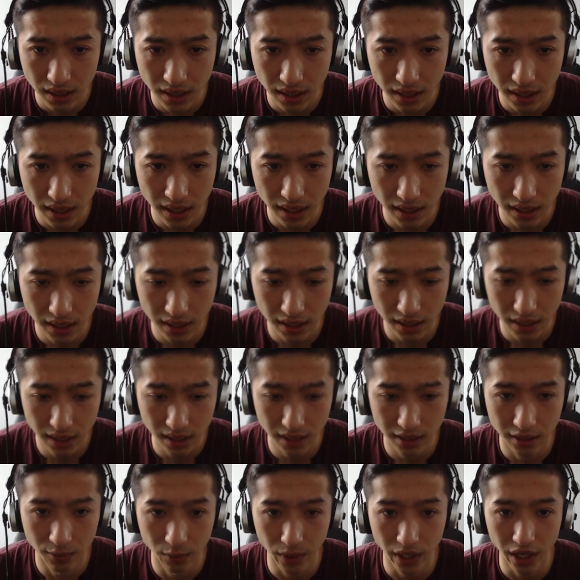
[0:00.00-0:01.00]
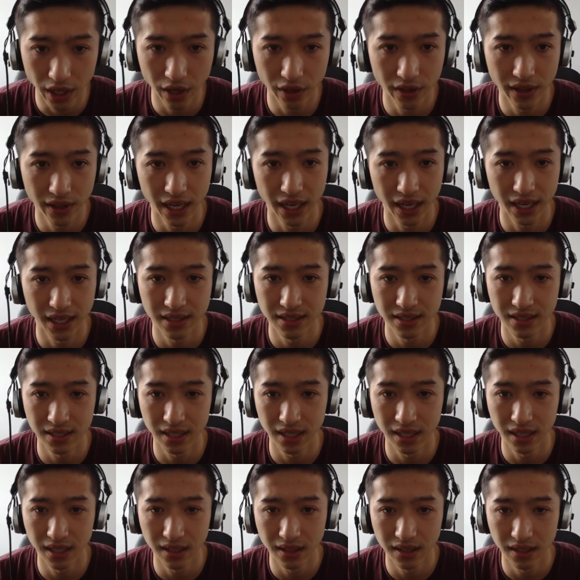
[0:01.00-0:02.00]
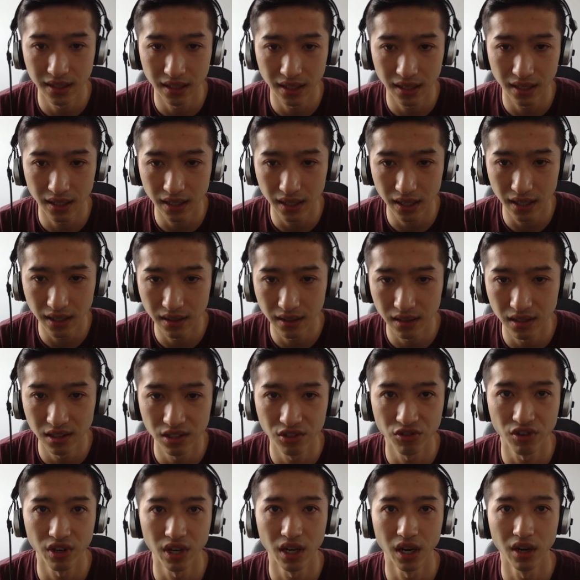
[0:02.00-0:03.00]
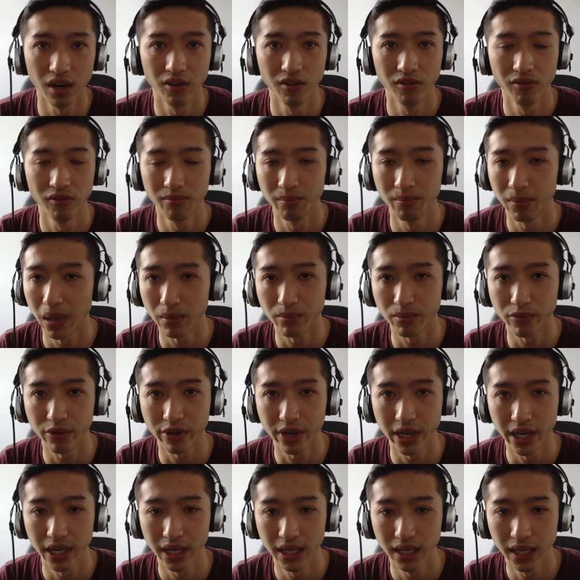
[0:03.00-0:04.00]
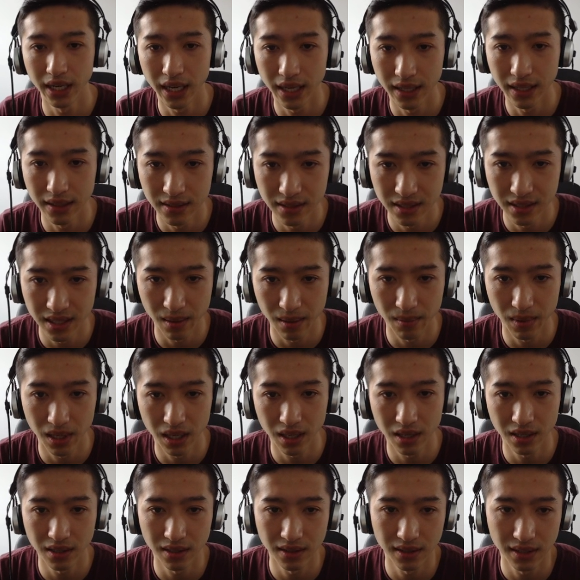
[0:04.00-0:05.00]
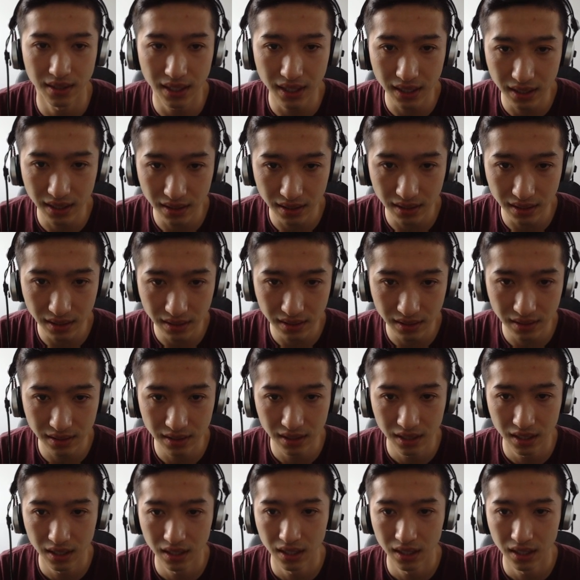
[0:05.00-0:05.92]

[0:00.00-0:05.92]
And we know that it's in the industry of memory and semiconductors.